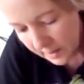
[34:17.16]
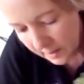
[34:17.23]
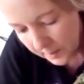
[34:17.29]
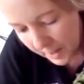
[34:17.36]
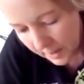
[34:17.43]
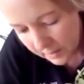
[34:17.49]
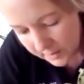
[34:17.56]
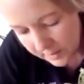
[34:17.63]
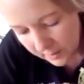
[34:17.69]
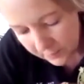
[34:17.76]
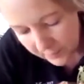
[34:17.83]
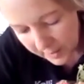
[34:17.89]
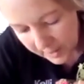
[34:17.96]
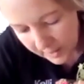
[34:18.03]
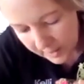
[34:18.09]
and the amount
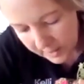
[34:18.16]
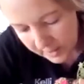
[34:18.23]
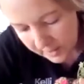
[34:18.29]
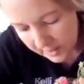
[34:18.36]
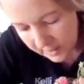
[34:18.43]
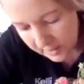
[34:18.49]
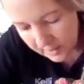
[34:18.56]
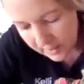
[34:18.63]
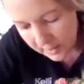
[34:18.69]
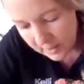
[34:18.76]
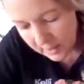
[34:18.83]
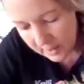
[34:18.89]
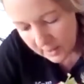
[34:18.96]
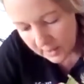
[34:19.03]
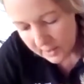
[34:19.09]
of heat
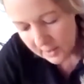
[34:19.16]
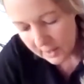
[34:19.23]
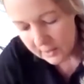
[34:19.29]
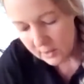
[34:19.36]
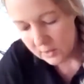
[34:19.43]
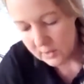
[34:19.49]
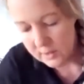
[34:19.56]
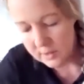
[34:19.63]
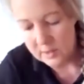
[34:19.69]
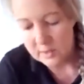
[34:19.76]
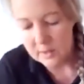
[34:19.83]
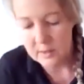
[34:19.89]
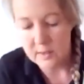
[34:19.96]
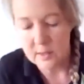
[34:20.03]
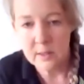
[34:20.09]
that they're
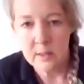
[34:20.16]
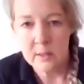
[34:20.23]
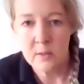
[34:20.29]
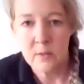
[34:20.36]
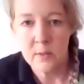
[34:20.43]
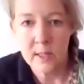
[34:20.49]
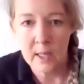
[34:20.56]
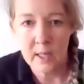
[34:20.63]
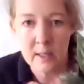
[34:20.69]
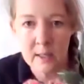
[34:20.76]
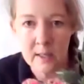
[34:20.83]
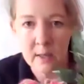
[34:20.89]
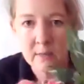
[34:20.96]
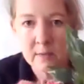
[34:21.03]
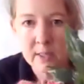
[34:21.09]
getting, wouldn't that
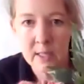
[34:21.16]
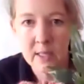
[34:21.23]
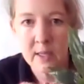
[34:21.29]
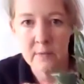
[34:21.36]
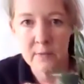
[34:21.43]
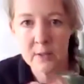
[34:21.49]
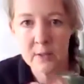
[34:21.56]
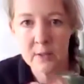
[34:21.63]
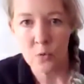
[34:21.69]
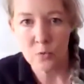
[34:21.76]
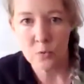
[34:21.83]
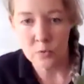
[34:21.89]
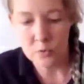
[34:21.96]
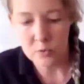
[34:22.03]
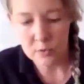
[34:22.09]
look lovely to have
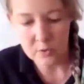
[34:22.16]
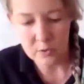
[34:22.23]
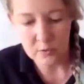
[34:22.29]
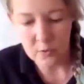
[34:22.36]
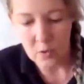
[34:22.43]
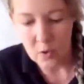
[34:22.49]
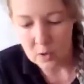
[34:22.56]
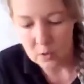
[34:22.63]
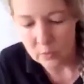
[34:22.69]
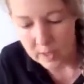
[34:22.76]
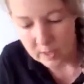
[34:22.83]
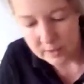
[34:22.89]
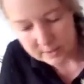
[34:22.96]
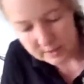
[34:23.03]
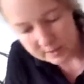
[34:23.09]
stone sort of all
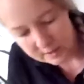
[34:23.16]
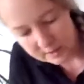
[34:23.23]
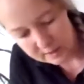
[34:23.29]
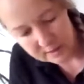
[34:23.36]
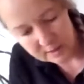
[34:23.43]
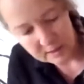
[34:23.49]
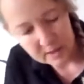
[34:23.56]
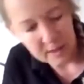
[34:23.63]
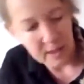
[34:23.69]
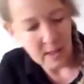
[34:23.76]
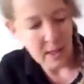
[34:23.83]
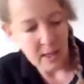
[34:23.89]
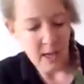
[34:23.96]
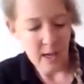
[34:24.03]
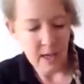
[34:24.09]
around it?
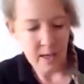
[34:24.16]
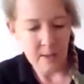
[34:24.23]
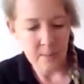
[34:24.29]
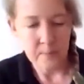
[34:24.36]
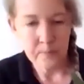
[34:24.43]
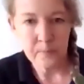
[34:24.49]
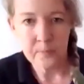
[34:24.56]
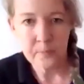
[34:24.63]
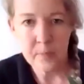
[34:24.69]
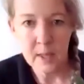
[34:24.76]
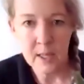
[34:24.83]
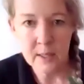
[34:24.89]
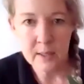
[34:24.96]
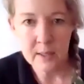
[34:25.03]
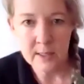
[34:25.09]

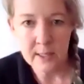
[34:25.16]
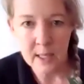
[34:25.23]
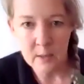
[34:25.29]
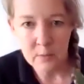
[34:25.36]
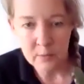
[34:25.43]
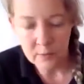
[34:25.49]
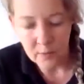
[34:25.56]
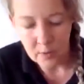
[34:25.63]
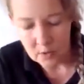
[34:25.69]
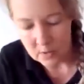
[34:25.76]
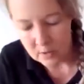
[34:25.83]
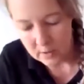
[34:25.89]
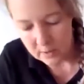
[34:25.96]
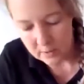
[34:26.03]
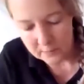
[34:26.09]
The
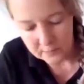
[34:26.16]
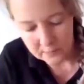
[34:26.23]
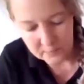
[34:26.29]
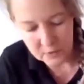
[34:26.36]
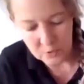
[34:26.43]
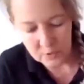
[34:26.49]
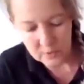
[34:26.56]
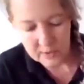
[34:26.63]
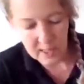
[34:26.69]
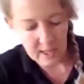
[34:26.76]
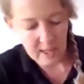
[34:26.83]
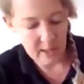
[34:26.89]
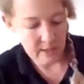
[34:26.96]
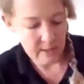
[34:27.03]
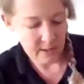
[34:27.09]
downfall of doing
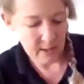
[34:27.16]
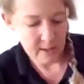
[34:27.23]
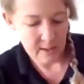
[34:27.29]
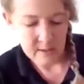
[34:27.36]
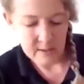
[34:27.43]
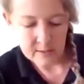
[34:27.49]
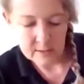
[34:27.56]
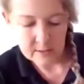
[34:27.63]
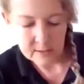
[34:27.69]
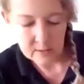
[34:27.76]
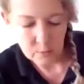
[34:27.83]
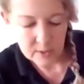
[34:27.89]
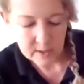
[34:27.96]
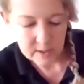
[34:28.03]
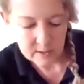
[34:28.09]
that is
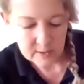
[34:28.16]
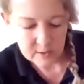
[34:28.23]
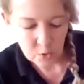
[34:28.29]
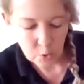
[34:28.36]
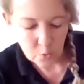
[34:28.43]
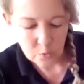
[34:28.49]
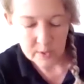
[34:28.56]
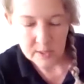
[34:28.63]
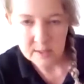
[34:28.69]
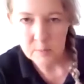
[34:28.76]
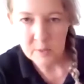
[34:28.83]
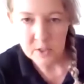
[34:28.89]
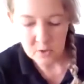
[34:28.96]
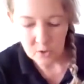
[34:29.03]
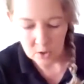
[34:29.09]
with the stone, it's
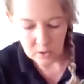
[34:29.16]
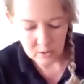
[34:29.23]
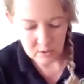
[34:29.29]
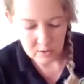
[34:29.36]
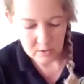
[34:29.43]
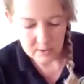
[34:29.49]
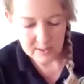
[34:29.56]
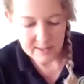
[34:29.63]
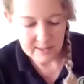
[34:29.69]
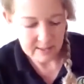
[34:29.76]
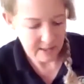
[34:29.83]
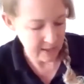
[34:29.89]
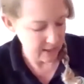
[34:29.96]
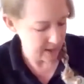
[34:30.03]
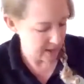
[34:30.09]
much harder to
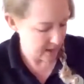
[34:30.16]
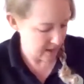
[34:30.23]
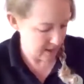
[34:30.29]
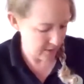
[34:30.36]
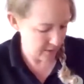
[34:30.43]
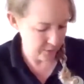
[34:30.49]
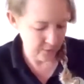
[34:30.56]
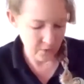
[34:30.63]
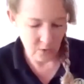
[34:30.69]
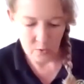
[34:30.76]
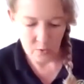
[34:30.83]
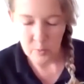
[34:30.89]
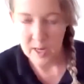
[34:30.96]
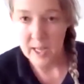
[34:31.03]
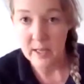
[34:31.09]
see if
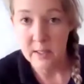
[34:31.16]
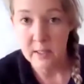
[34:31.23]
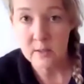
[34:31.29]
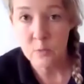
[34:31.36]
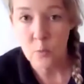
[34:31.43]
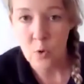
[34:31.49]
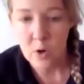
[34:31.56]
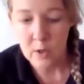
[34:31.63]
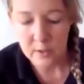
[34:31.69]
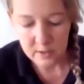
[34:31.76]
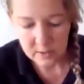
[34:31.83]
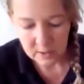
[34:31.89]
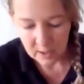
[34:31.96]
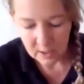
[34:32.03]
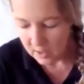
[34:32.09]
your plant needs
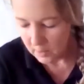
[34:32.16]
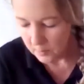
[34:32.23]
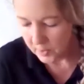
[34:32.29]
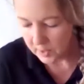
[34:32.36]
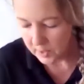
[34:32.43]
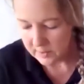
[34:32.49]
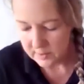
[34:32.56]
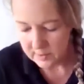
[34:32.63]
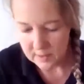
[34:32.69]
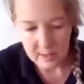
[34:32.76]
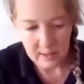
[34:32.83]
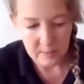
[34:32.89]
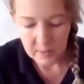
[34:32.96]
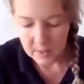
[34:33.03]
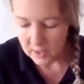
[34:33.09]
watered, because
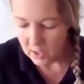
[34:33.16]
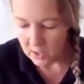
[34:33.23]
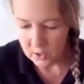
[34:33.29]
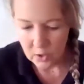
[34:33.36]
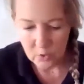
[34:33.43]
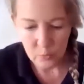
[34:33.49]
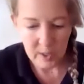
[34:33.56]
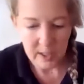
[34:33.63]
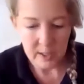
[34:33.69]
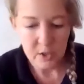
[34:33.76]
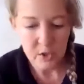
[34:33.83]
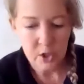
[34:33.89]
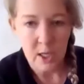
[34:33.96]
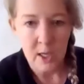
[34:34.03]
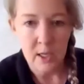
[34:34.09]
a good way to
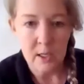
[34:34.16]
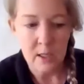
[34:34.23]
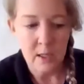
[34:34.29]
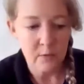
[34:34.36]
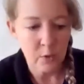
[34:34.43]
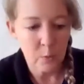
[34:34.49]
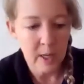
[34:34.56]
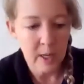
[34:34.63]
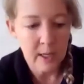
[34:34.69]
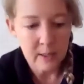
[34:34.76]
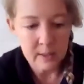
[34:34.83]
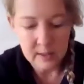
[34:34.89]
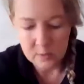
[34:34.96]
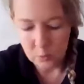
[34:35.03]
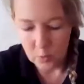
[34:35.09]
check if your plant
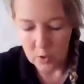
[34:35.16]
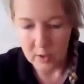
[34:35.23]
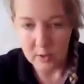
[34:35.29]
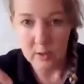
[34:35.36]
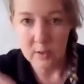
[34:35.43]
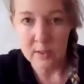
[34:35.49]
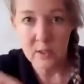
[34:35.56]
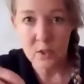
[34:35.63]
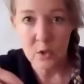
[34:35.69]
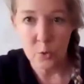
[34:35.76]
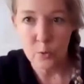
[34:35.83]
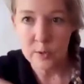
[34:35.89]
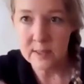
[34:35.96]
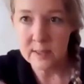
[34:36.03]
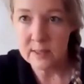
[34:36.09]
needs watered,
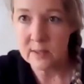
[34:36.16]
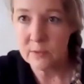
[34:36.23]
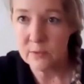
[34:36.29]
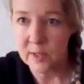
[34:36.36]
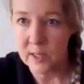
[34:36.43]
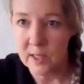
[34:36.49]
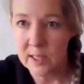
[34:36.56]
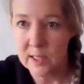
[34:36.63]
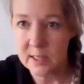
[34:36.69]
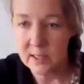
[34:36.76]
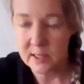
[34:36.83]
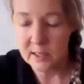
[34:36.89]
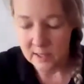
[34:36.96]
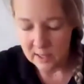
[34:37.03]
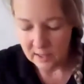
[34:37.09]
is to fill
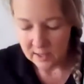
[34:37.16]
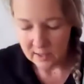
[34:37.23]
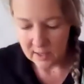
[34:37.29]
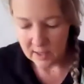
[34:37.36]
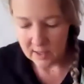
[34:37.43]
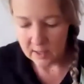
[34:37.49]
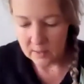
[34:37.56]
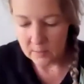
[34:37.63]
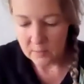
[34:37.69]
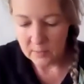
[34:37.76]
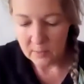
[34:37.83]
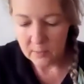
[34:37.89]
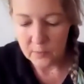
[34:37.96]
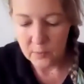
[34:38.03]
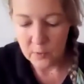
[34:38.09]
it.
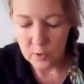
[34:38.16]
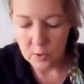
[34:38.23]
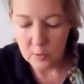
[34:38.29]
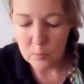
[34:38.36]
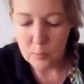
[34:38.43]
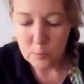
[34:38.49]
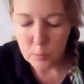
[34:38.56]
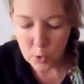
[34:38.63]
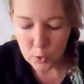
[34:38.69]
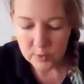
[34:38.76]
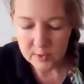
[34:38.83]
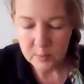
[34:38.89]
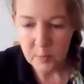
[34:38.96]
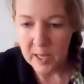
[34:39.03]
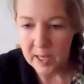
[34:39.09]
For
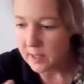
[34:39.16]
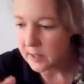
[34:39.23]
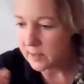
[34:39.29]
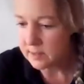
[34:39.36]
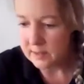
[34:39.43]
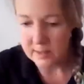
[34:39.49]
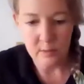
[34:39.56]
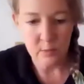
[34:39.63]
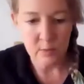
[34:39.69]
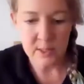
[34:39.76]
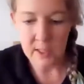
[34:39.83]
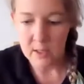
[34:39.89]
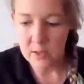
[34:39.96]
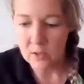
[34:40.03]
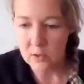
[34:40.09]
most plants, and it will
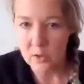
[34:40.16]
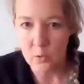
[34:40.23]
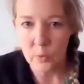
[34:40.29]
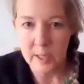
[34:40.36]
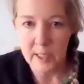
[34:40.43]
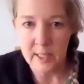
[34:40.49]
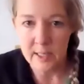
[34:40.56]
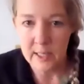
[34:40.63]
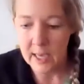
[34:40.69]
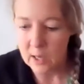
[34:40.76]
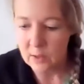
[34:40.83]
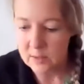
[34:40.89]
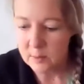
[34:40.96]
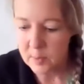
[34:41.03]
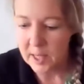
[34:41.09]
tell you on the wee
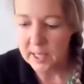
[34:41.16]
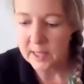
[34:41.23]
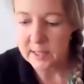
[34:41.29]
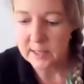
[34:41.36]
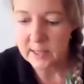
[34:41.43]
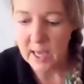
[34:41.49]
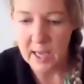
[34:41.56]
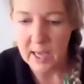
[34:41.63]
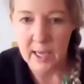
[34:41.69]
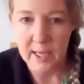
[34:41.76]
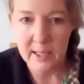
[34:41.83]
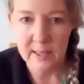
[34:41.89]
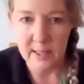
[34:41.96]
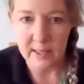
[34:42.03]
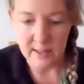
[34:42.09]
houseplant
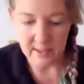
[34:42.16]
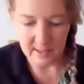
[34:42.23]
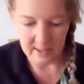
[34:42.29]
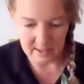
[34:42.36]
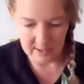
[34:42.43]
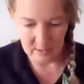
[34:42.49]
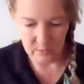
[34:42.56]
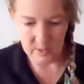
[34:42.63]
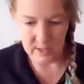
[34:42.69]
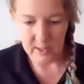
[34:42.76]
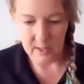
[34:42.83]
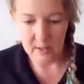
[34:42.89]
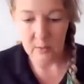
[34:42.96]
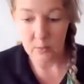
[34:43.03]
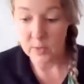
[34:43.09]
tag that you get when
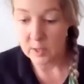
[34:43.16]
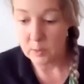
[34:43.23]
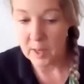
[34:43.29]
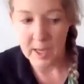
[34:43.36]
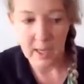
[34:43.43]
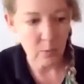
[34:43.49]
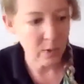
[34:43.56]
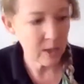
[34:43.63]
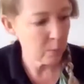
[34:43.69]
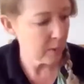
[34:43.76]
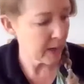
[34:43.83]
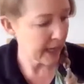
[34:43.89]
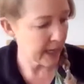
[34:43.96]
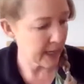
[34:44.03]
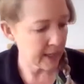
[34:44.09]
you buy a wee
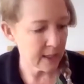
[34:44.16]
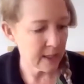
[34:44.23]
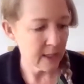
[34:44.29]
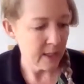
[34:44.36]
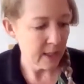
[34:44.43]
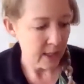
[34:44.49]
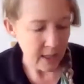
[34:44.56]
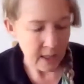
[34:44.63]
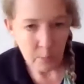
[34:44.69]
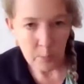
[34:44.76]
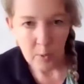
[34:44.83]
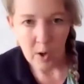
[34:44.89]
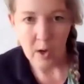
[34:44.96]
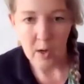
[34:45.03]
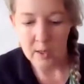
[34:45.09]
plant in a
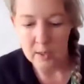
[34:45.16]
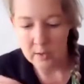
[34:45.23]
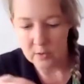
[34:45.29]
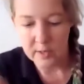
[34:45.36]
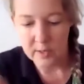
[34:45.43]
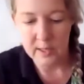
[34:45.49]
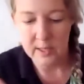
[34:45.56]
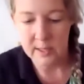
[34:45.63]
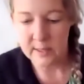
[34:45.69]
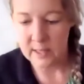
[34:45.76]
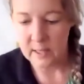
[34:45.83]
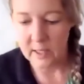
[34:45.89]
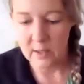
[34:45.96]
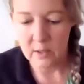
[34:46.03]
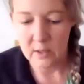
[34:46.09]
pot or in a
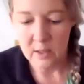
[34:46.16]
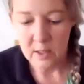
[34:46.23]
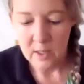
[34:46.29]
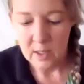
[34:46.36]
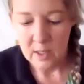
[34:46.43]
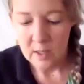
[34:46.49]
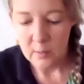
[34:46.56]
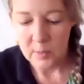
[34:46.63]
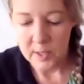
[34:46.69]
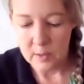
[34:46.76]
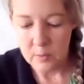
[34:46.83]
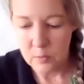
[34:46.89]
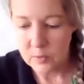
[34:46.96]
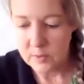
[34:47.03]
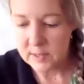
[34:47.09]
container, but
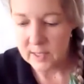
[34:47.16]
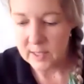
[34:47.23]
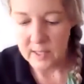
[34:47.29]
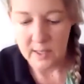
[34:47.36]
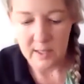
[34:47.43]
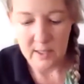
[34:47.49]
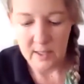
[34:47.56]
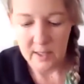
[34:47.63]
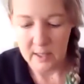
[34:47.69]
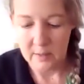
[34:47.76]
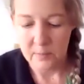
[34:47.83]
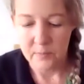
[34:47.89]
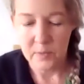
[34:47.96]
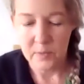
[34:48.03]
it will say,